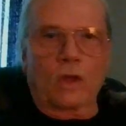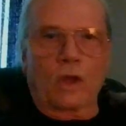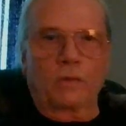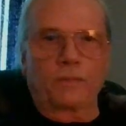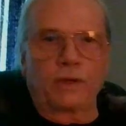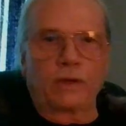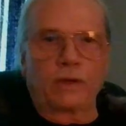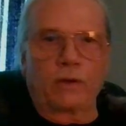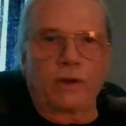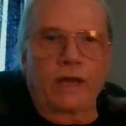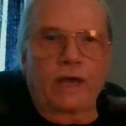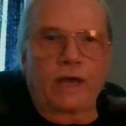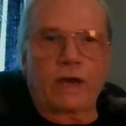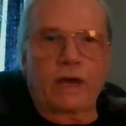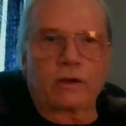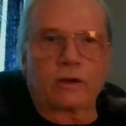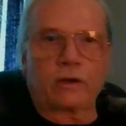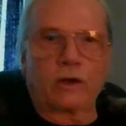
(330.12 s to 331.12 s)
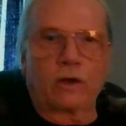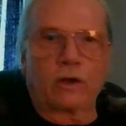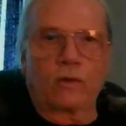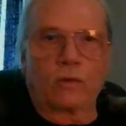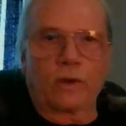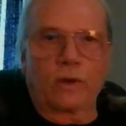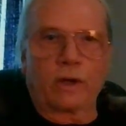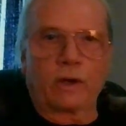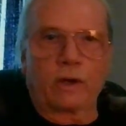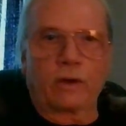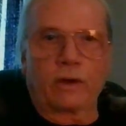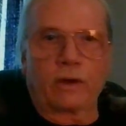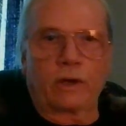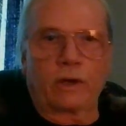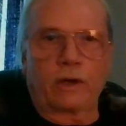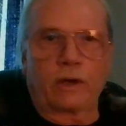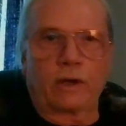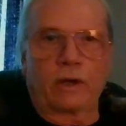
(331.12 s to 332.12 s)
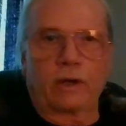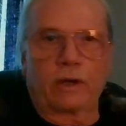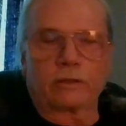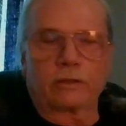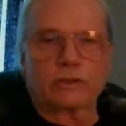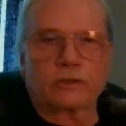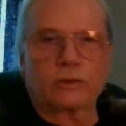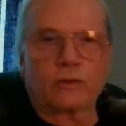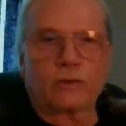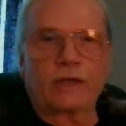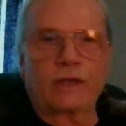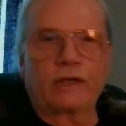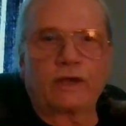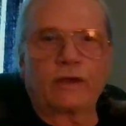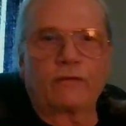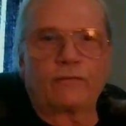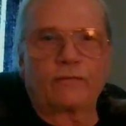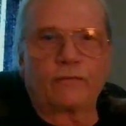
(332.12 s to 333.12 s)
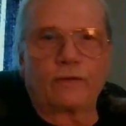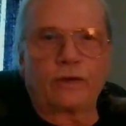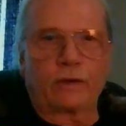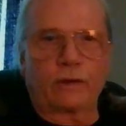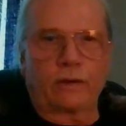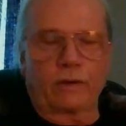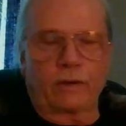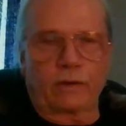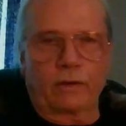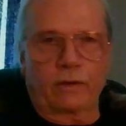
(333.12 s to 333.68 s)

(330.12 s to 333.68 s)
appearing out of nowhere, uh, striking fear.